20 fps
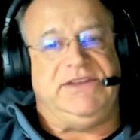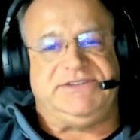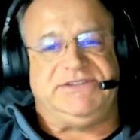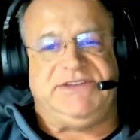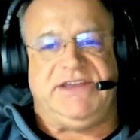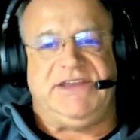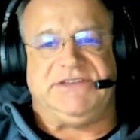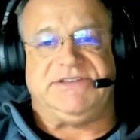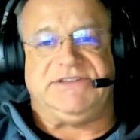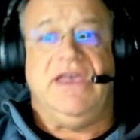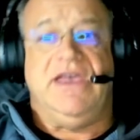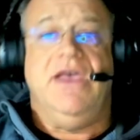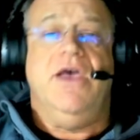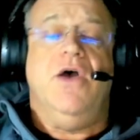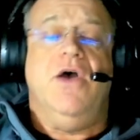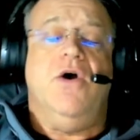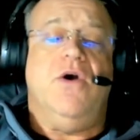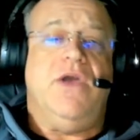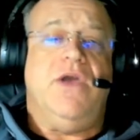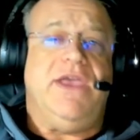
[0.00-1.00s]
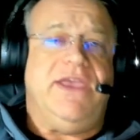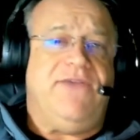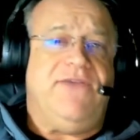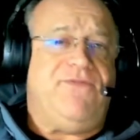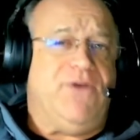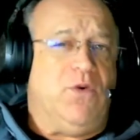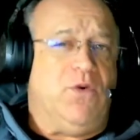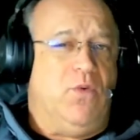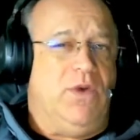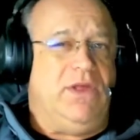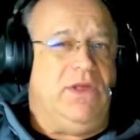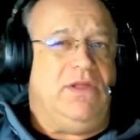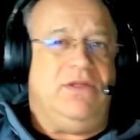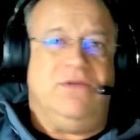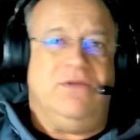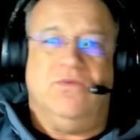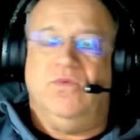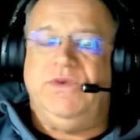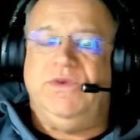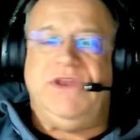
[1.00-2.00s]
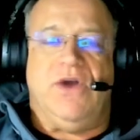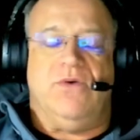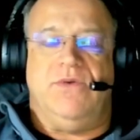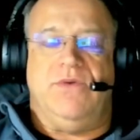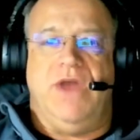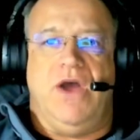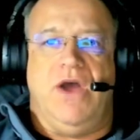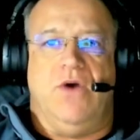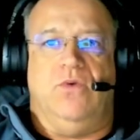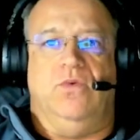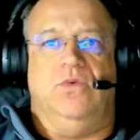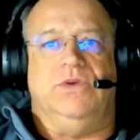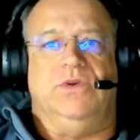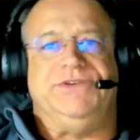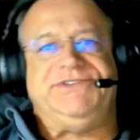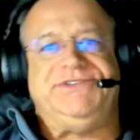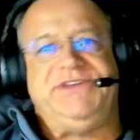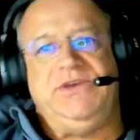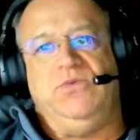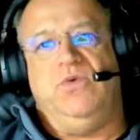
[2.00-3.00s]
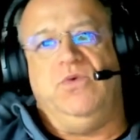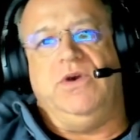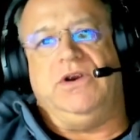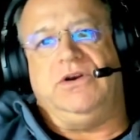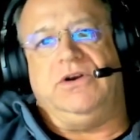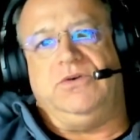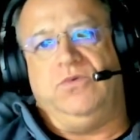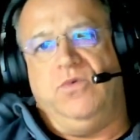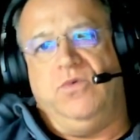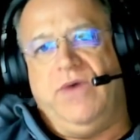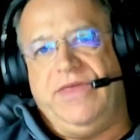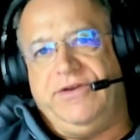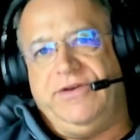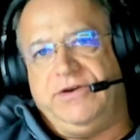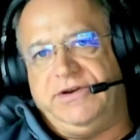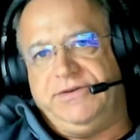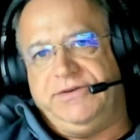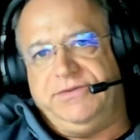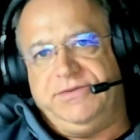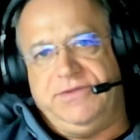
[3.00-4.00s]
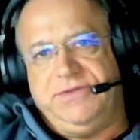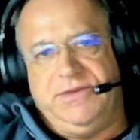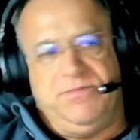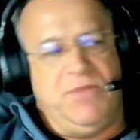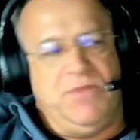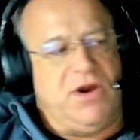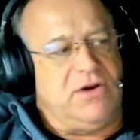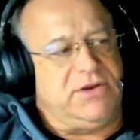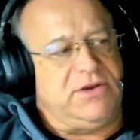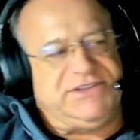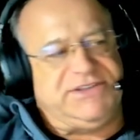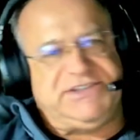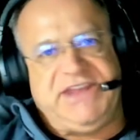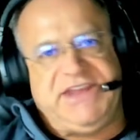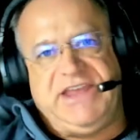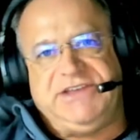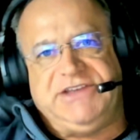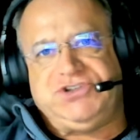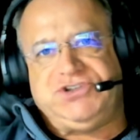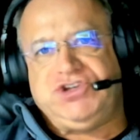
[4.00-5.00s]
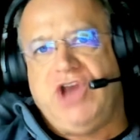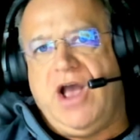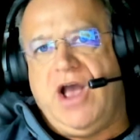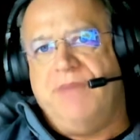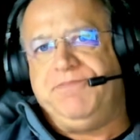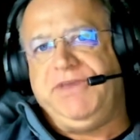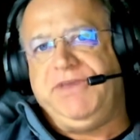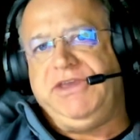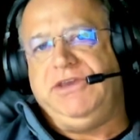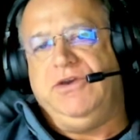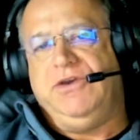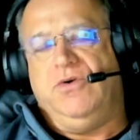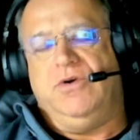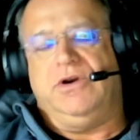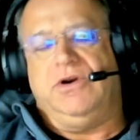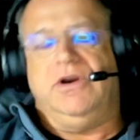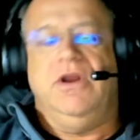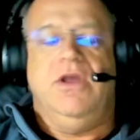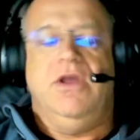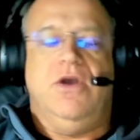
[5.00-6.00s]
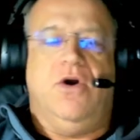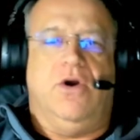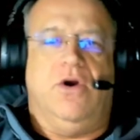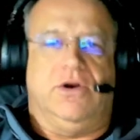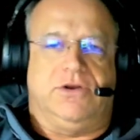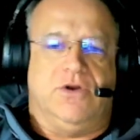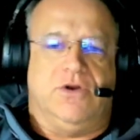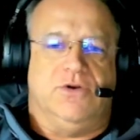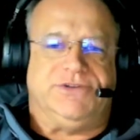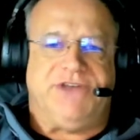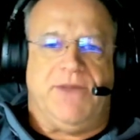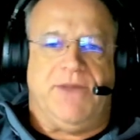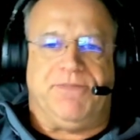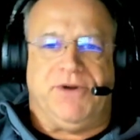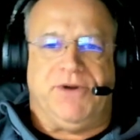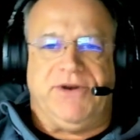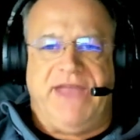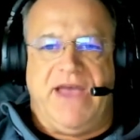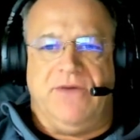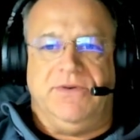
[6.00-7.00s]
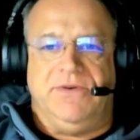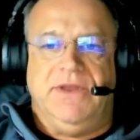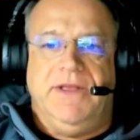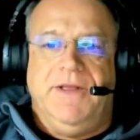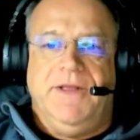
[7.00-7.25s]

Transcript: and 6. If it will, we don't know. We'll see whether the market stays choppy or goes up or down.